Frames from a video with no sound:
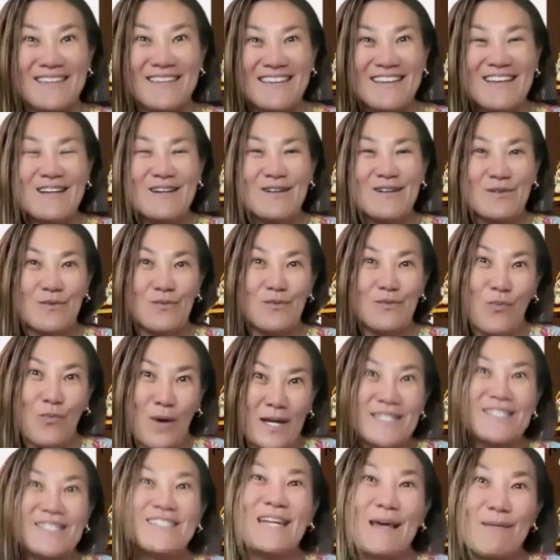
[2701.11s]
be
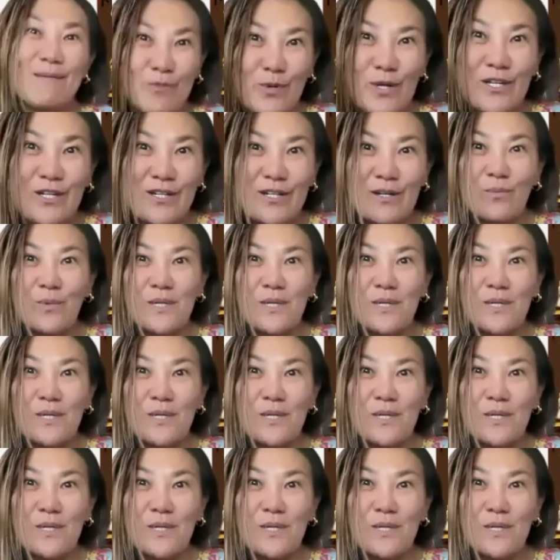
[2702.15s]
one step quicker and